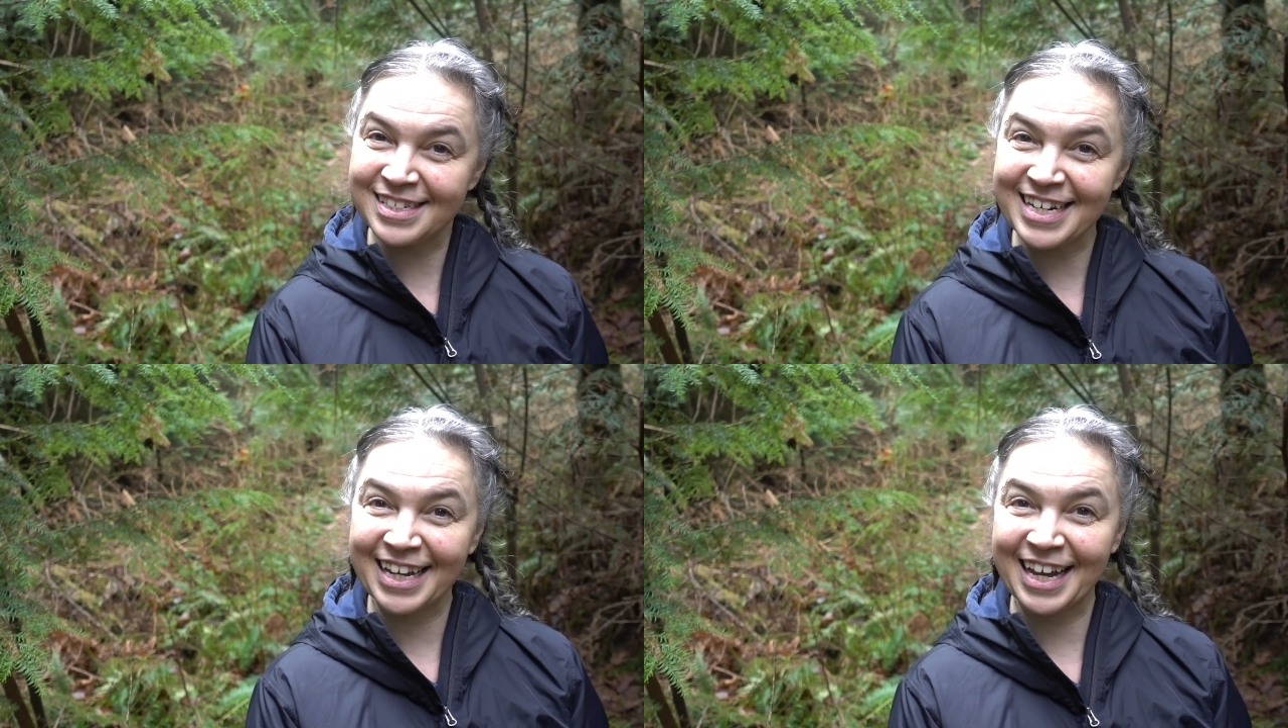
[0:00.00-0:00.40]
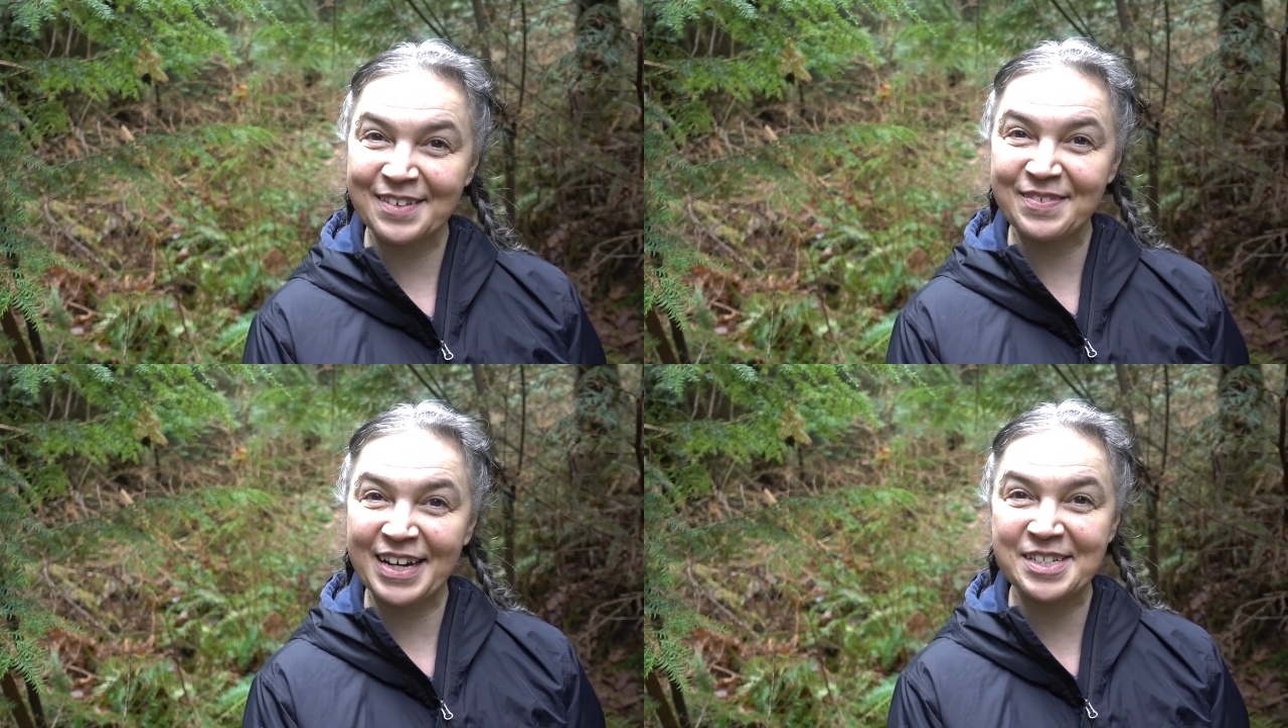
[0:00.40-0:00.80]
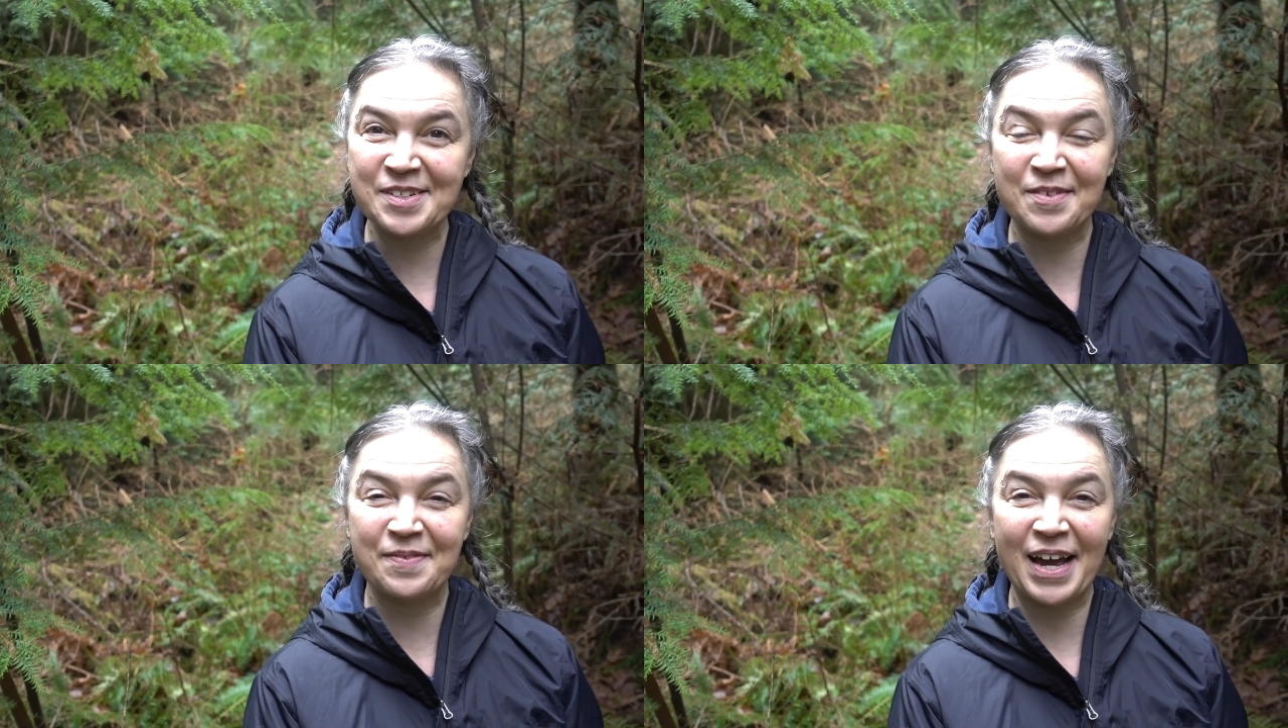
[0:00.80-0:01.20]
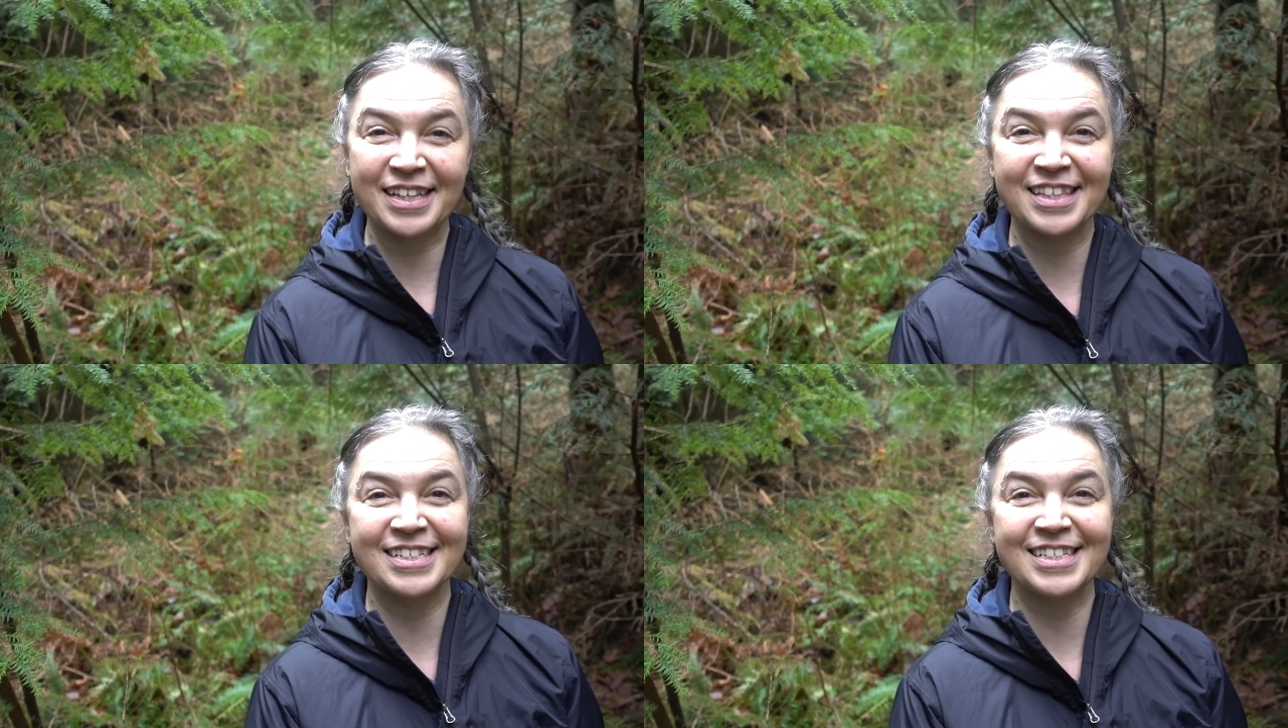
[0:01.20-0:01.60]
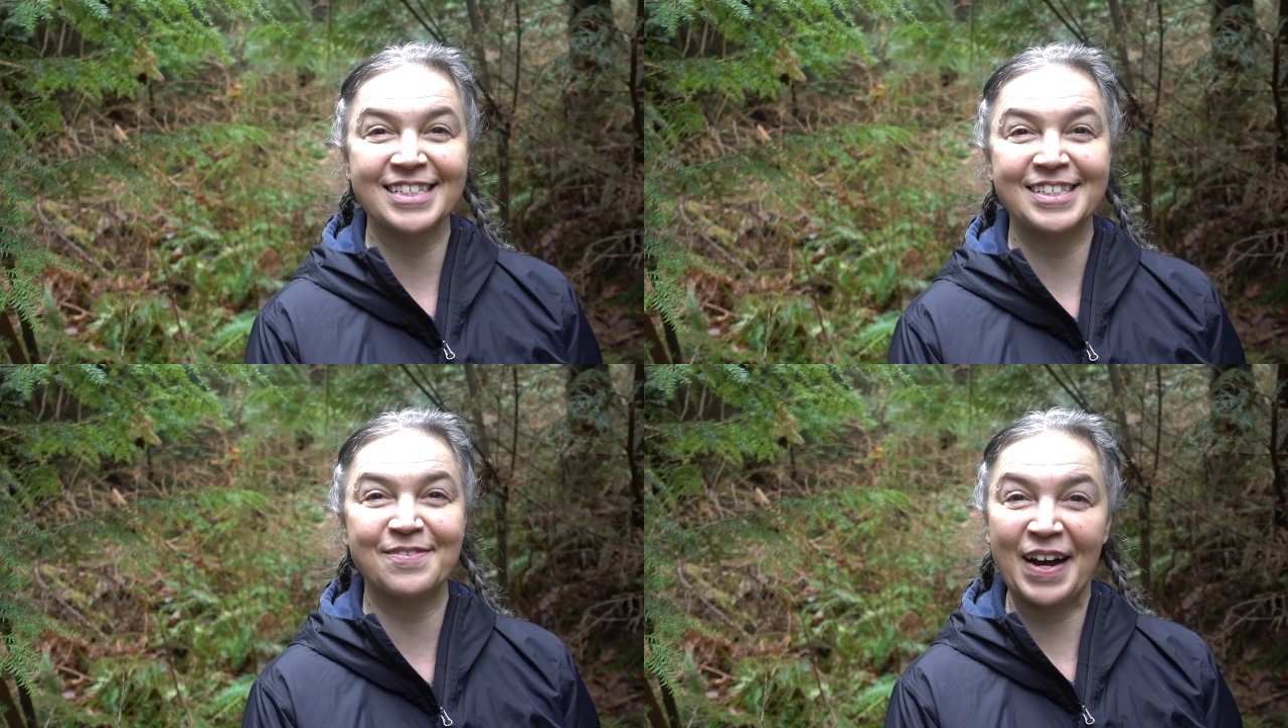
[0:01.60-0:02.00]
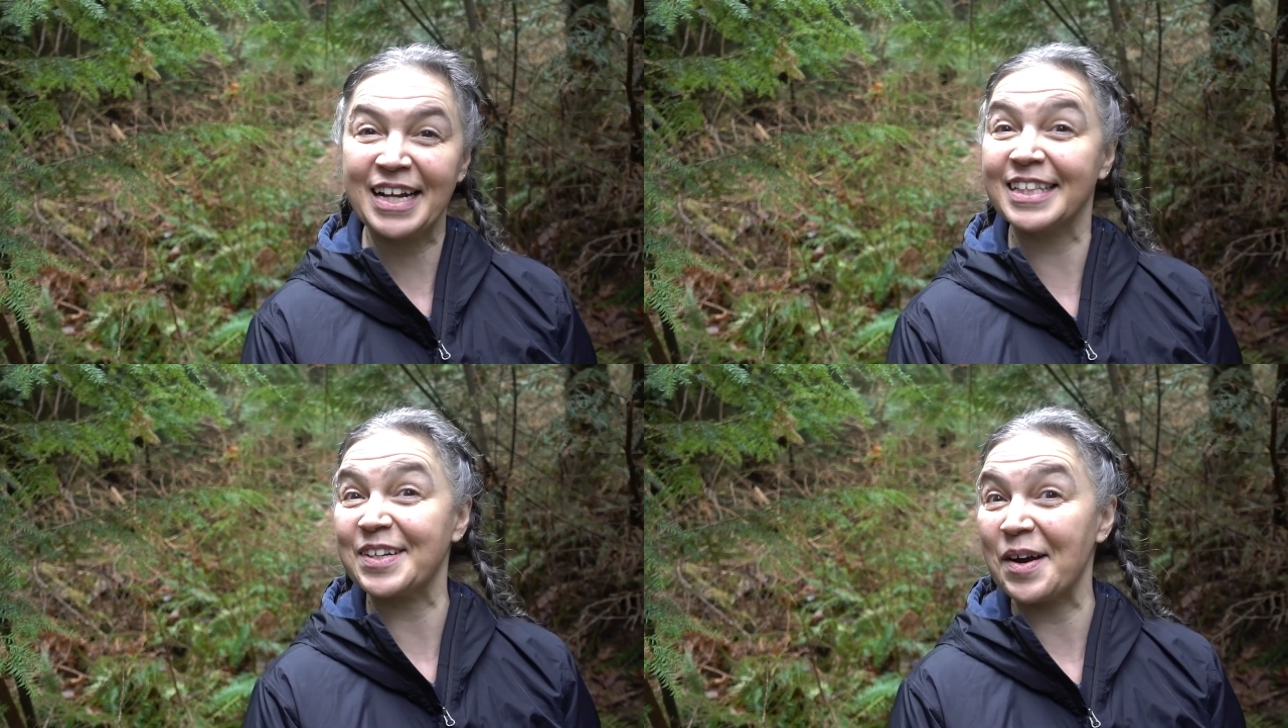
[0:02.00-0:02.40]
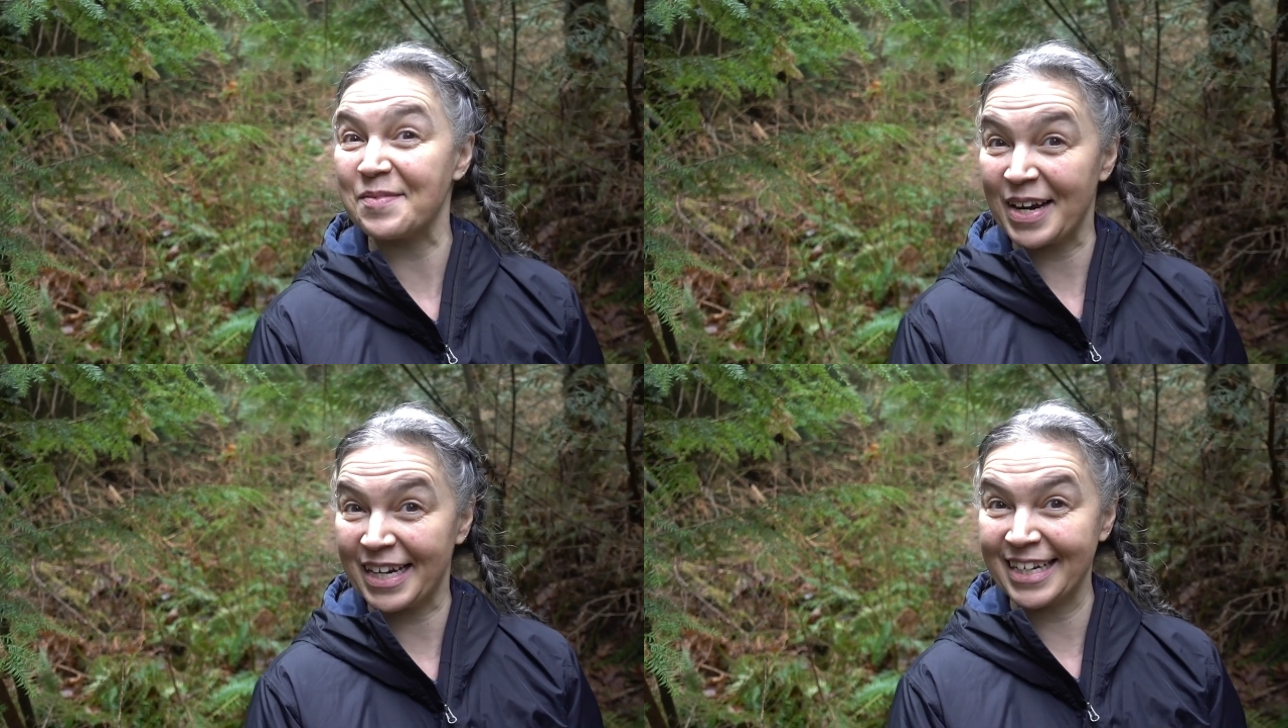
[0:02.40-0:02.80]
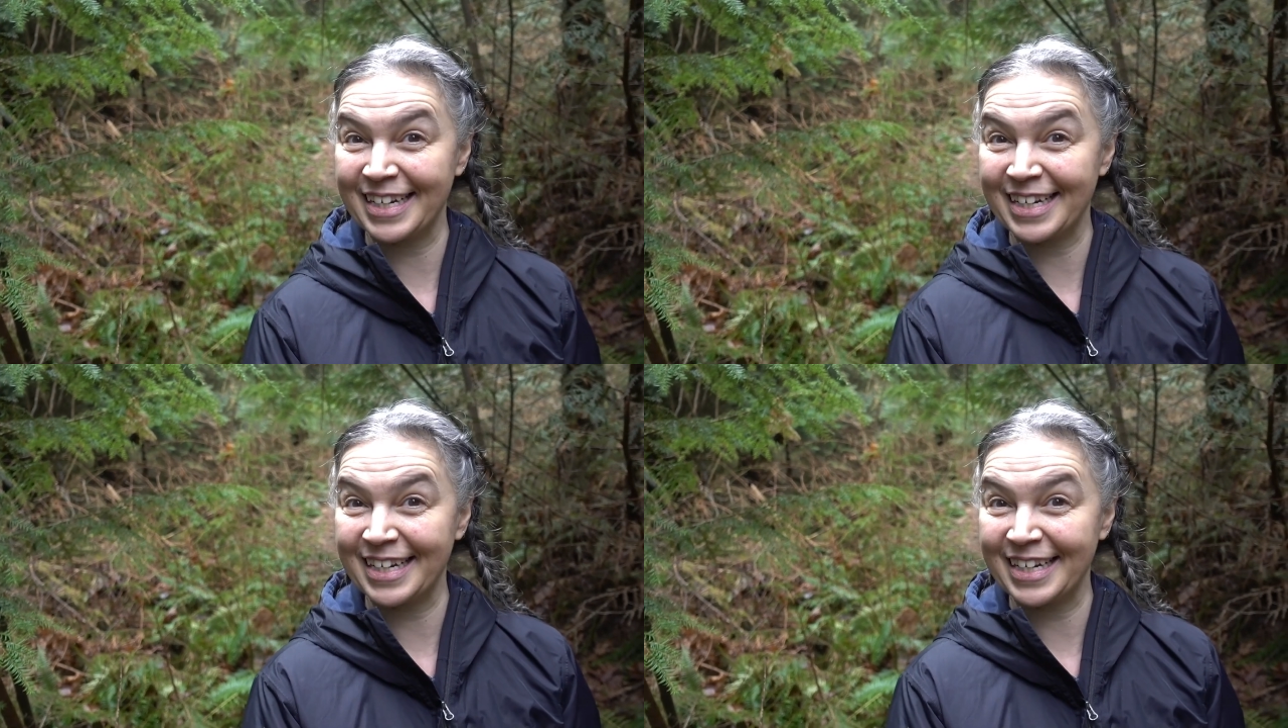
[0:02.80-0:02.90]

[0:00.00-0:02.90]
taking advantage of the fact that it is finally not raining.